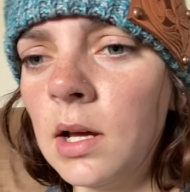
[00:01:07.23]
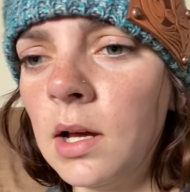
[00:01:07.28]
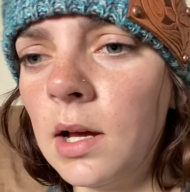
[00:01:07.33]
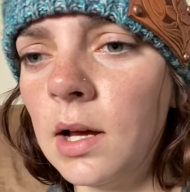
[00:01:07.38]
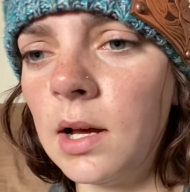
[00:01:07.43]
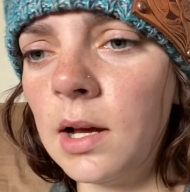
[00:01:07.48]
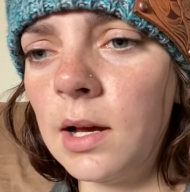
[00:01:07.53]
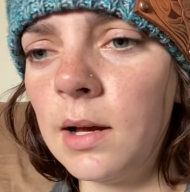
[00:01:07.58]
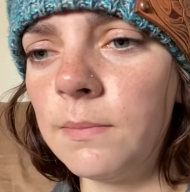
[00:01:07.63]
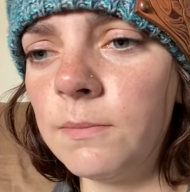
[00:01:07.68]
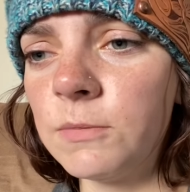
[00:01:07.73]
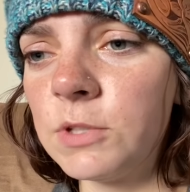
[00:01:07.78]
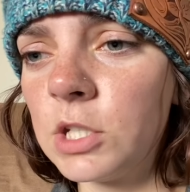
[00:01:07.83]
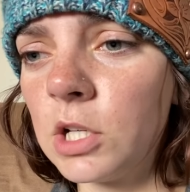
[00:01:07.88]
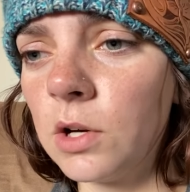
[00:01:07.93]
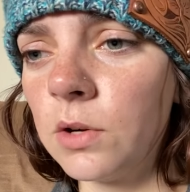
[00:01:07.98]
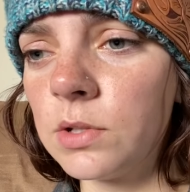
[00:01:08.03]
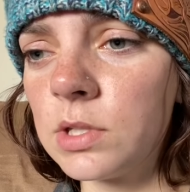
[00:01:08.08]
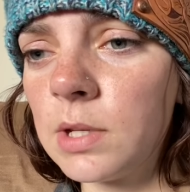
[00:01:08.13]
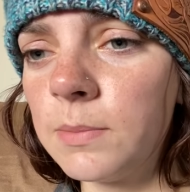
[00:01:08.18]

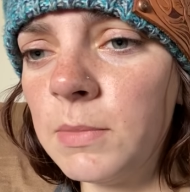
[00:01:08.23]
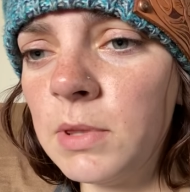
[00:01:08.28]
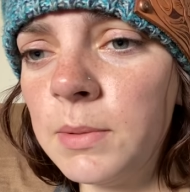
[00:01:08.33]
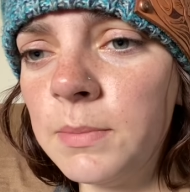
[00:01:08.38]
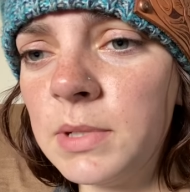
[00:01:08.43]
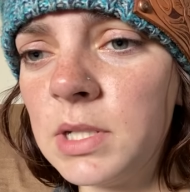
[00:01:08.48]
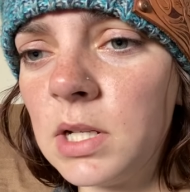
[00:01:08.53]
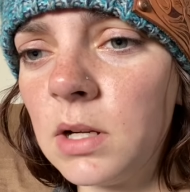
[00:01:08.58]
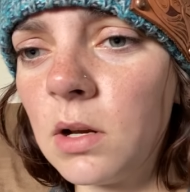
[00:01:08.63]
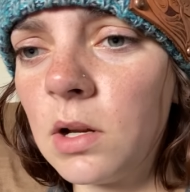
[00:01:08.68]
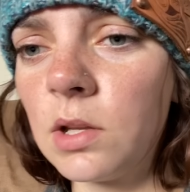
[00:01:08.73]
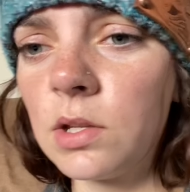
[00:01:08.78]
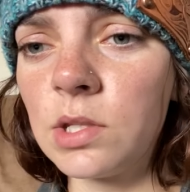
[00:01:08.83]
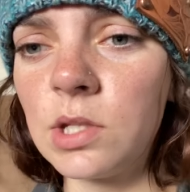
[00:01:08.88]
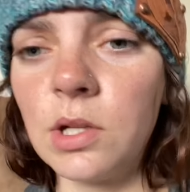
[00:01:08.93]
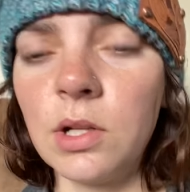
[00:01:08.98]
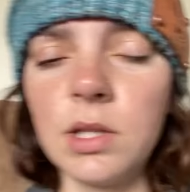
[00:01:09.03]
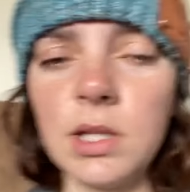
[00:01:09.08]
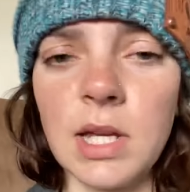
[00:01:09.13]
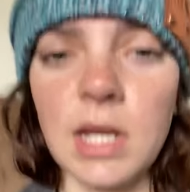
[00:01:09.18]
So some of the materials
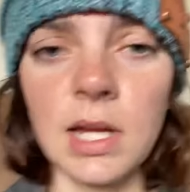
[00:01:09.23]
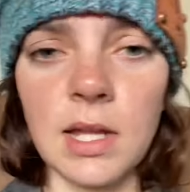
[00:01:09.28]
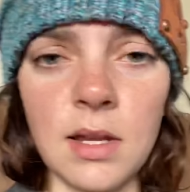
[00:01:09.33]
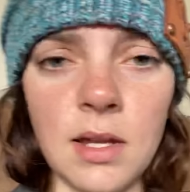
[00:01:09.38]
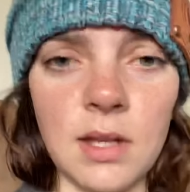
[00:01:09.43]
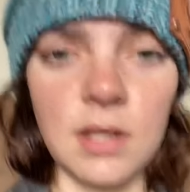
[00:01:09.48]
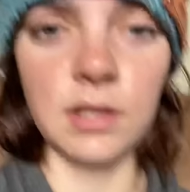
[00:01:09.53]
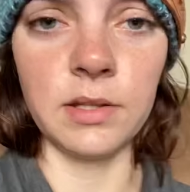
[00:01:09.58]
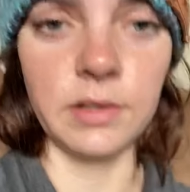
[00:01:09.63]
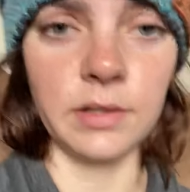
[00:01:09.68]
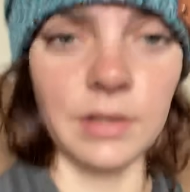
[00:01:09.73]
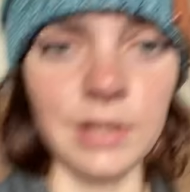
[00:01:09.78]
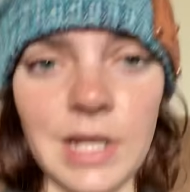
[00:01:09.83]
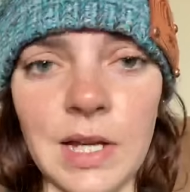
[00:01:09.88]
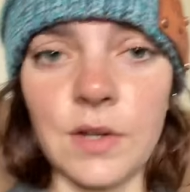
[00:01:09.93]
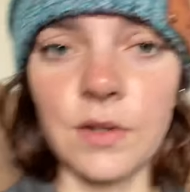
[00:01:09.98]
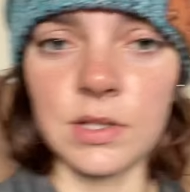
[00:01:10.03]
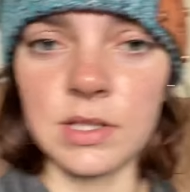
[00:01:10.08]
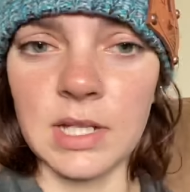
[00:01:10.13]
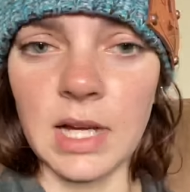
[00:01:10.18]
you'll need is
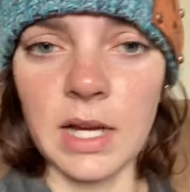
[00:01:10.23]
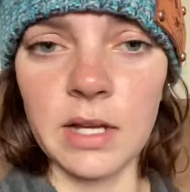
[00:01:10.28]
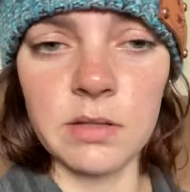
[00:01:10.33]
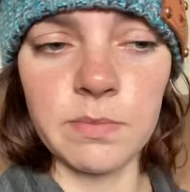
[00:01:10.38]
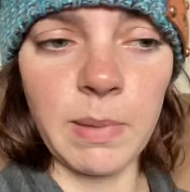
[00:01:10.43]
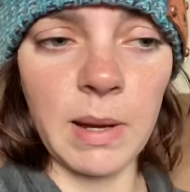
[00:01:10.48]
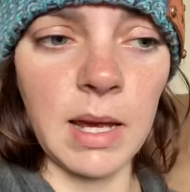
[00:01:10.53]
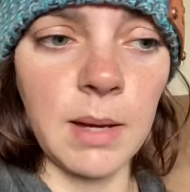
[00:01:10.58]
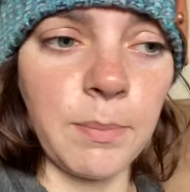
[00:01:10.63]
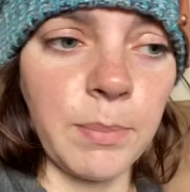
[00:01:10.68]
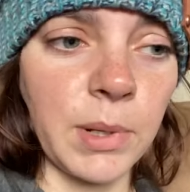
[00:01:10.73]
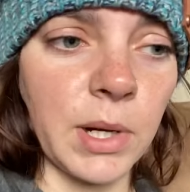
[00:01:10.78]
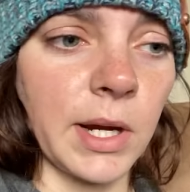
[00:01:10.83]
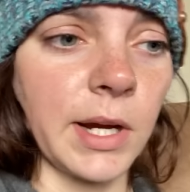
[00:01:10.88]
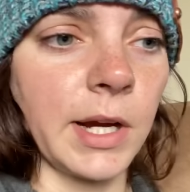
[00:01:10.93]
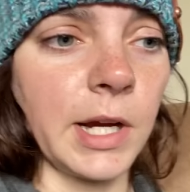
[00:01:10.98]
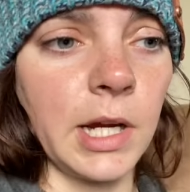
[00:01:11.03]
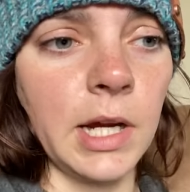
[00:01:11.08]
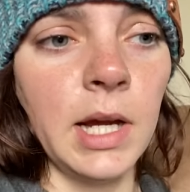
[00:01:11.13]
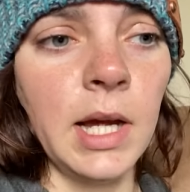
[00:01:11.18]
legal size
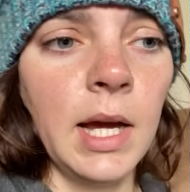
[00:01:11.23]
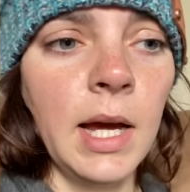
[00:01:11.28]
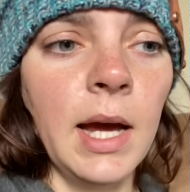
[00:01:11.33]
paper,